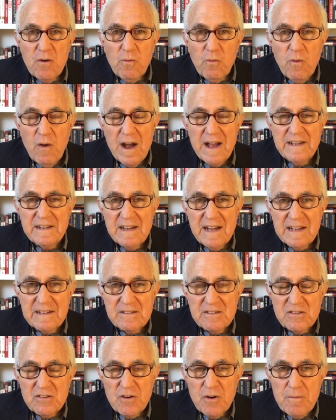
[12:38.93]
Why
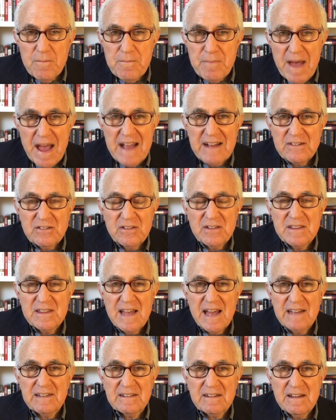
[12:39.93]
not go back to
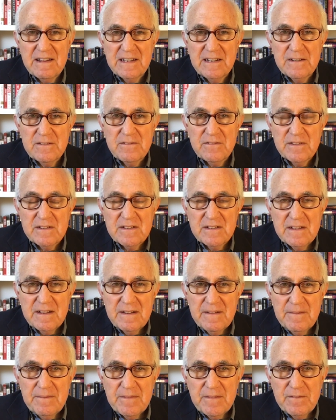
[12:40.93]
that kind of
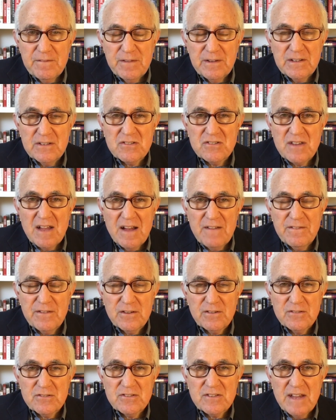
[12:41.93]

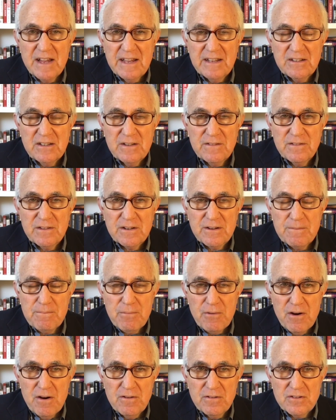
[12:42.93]
philosophical scientific
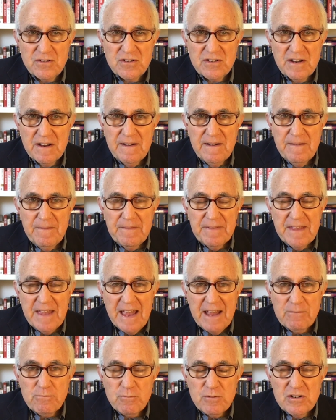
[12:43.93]
approach?
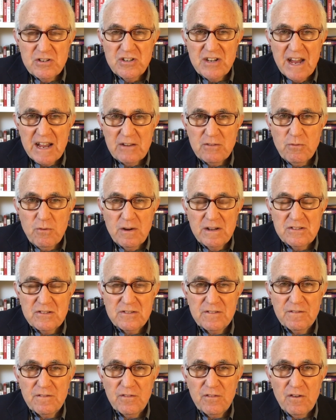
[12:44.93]
and reject
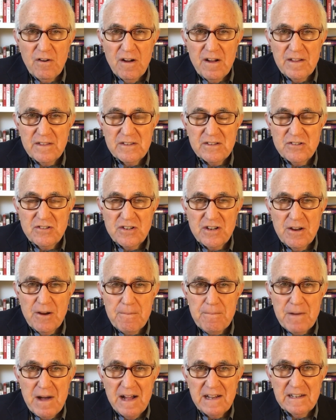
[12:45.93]
once and for all the
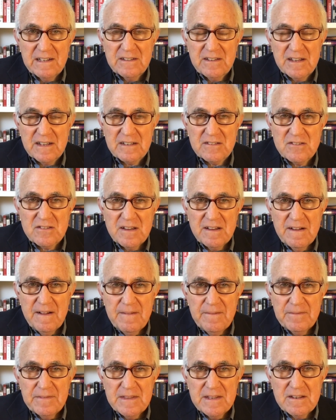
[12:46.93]
geopolitics
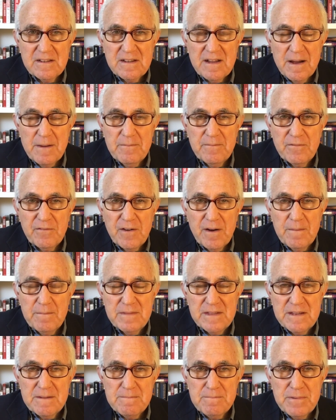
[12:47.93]
that come from
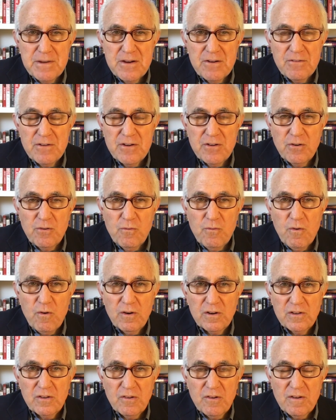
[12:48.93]
the imperial
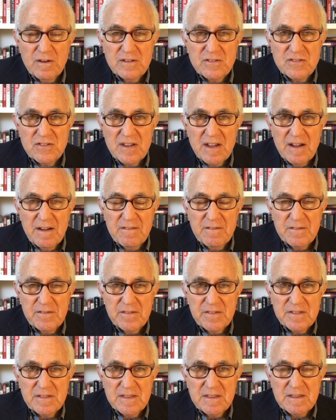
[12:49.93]
warlords
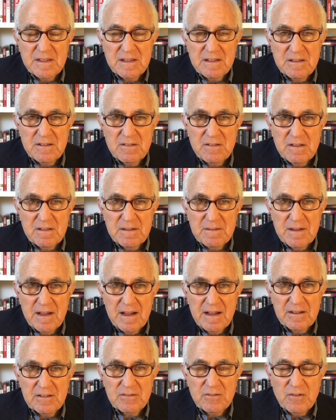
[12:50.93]
of the
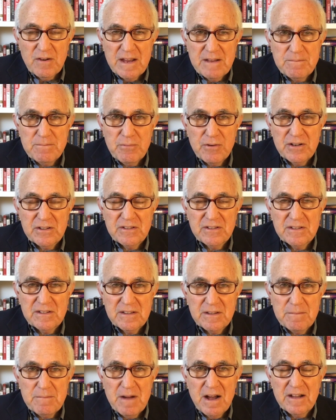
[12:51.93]
uh, Great
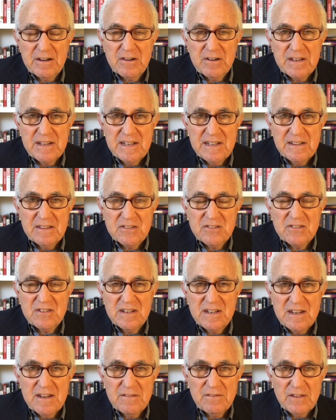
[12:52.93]
Britain, the monarchy, the
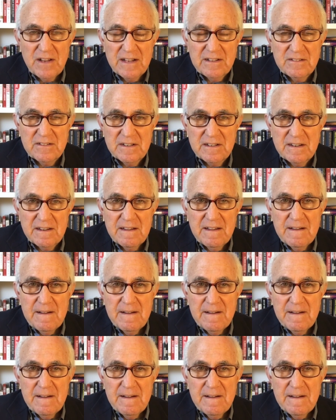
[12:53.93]
City of London.